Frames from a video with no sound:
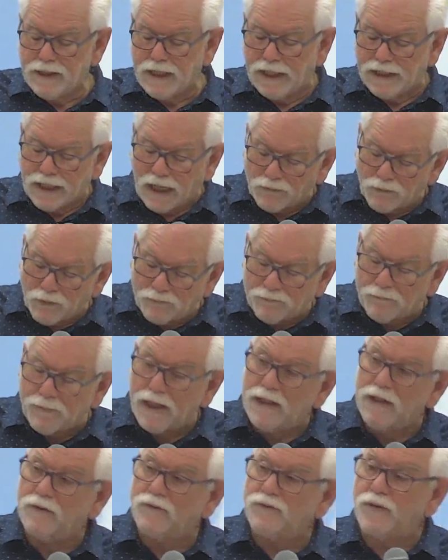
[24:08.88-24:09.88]
and I will
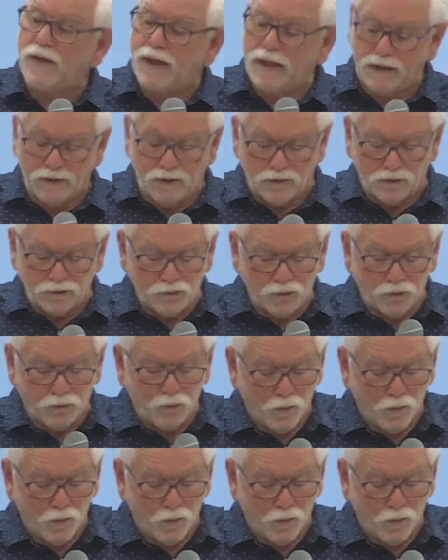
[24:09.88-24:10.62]
meditate on your